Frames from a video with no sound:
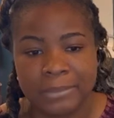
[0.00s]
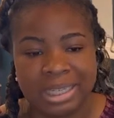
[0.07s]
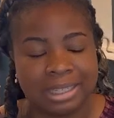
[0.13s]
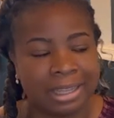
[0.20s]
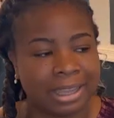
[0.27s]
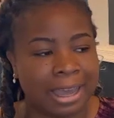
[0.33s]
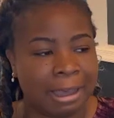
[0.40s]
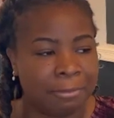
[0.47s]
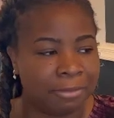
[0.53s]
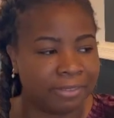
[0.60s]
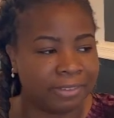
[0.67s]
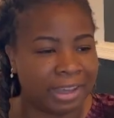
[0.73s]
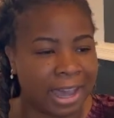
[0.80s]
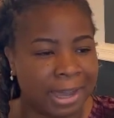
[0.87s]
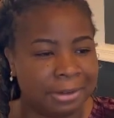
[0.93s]
Like I'm
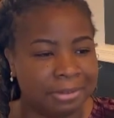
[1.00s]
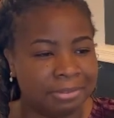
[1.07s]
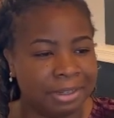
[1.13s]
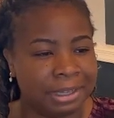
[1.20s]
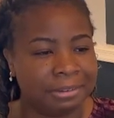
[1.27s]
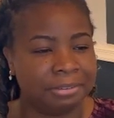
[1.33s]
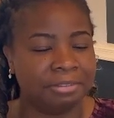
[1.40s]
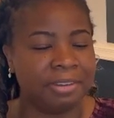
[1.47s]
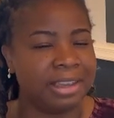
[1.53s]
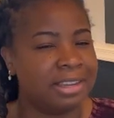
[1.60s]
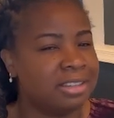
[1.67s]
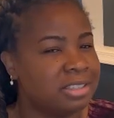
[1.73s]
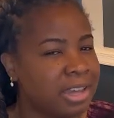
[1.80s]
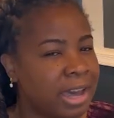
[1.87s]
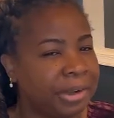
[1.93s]
kind of like
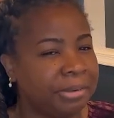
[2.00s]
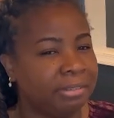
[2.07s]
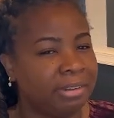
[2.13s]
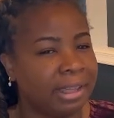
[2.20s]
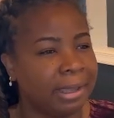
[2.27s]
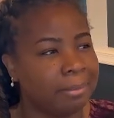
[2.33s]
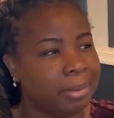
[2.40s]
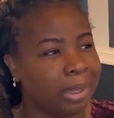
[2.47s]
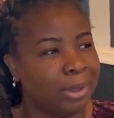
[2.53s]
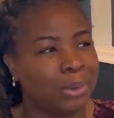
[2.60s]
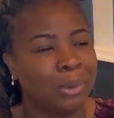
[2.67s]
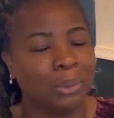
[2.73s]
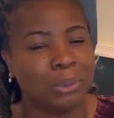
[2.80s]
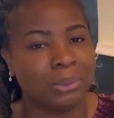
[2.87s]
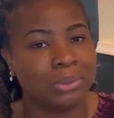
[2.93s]
phased out of like my
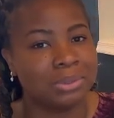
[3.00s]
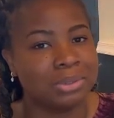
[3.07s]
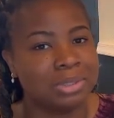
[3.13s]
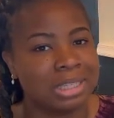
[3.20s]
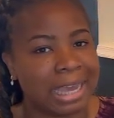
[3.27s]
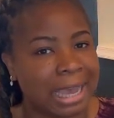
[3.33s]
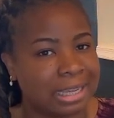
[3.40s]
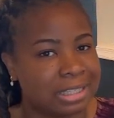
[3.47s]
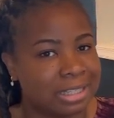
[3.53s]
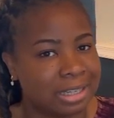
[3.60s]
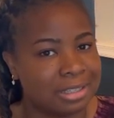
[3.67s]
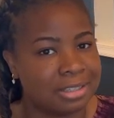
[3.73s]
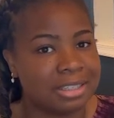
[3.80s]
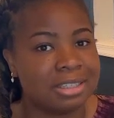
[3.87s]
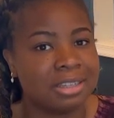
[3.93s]
gold
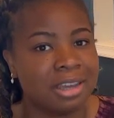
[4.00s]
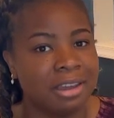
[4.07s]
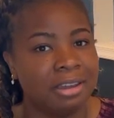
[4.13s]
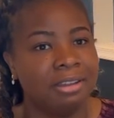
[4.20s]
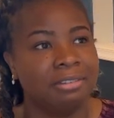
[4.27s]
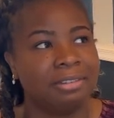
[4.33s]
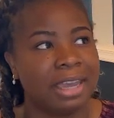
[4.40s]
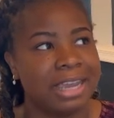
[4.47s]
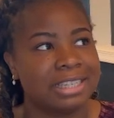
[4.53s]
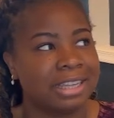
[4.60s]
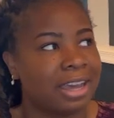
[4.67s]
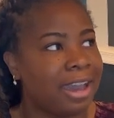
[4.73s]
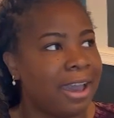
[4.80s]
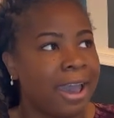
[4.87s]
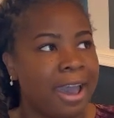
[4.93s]
accents phase.
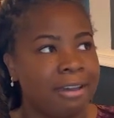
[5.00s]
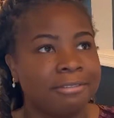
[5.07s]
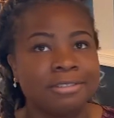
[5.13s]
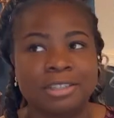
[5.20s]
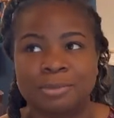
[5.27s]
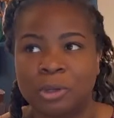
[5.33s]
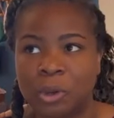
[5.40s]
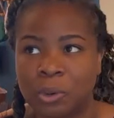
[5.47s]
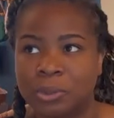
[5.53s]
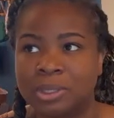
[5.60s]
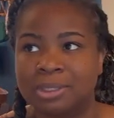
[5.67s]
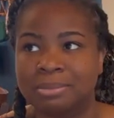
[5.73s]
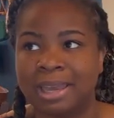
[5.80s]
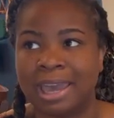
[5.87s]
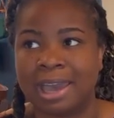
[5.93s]
Like I have some gold
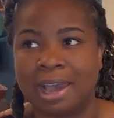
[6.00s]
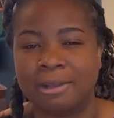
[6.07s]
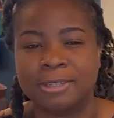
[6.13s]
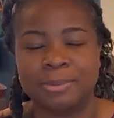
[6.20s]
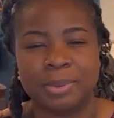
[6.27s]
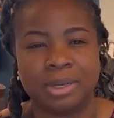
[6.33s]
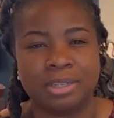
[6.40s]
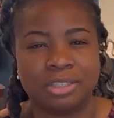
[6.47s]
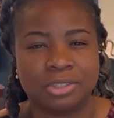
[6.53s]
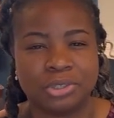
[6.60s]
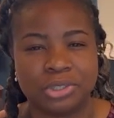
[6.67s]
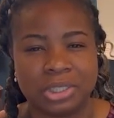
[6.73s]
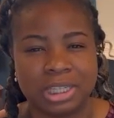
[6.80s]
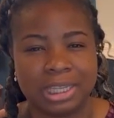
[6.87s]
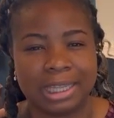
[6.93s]
in my house, but it's
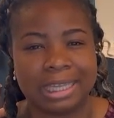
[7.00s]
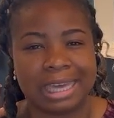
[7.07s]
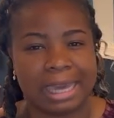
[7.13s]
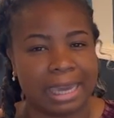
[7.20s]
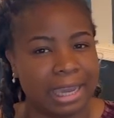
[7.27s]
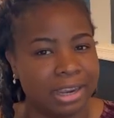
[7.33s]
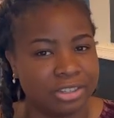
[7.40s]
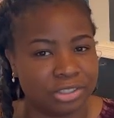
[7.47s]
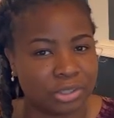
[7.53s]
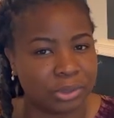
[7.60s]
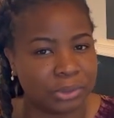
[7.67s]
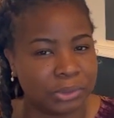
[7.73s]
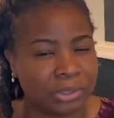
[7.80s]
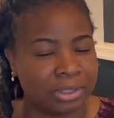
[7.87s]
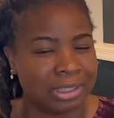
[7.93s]
usually like aged
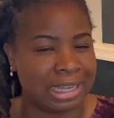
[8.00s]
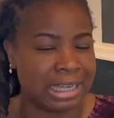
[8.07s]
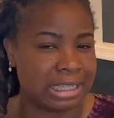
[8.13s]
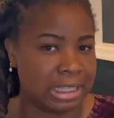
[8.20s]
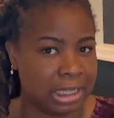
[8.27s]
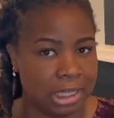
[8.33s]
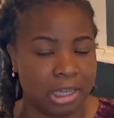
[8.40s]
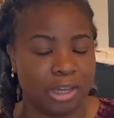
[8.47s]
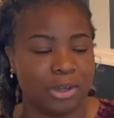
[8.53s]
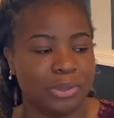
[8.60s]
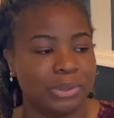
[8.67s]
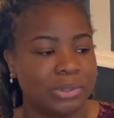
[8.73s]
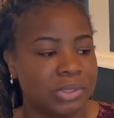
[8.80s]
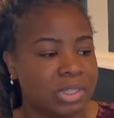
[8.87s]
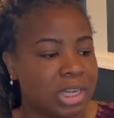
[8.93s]
gold and antique
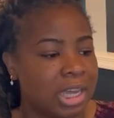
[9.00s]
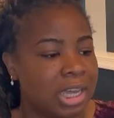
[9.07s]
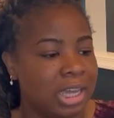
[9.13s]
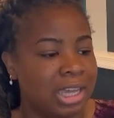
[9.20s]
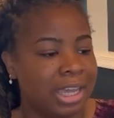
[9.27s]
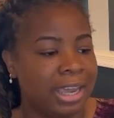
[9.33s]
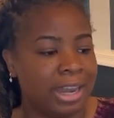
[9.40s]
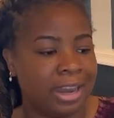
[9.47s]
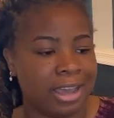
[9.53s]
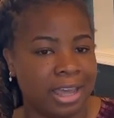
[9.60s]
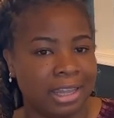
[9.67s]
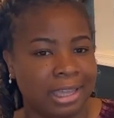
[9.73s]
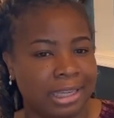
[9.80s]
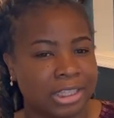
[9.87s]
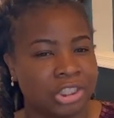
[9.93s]
gold and not
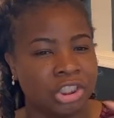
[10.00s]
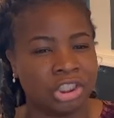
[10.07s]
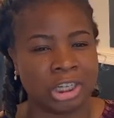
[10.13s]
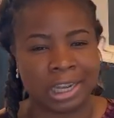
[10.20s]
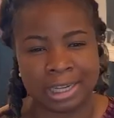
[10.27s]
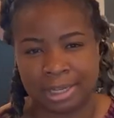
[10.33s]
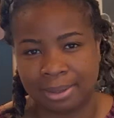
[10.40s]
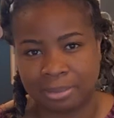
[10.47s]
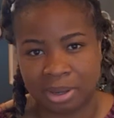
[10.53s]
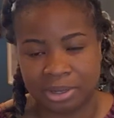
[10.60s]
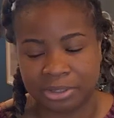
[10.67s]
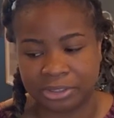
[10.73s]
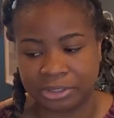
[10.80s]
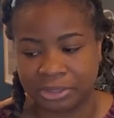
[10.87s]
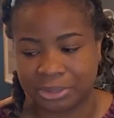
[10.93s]
like shiny
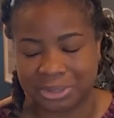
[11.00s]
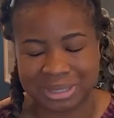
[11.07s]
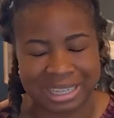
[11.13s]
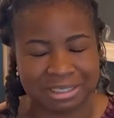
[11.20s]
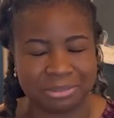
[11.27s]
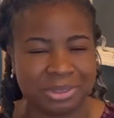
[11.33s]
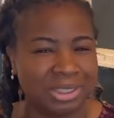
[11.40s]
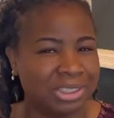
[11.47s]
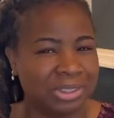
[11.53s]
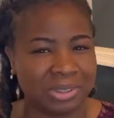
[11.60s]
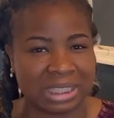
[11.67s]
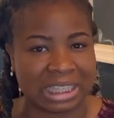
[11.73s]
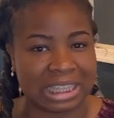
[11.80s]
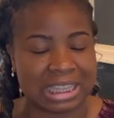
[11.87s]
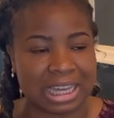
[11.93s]
modern gold. I really don't
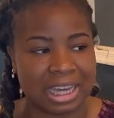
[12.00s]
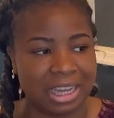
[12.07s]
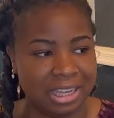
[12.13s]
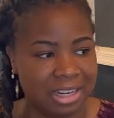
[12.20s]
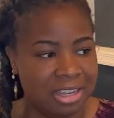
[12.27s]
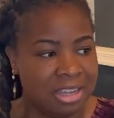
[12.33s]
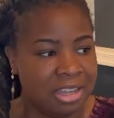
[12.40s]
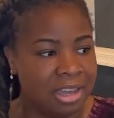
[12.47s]
like that.